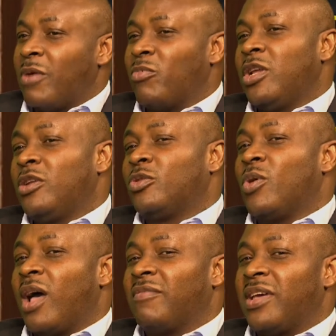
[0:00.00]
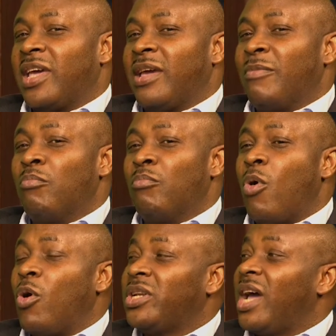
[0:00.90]
then we need to have a
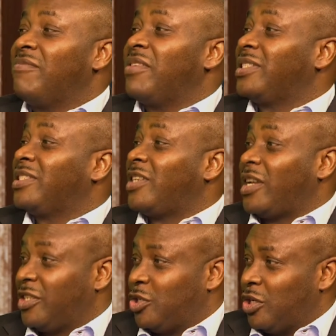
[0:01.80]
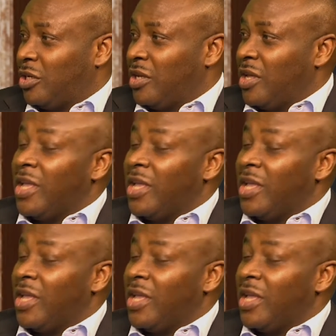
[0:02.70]
more diverse strategy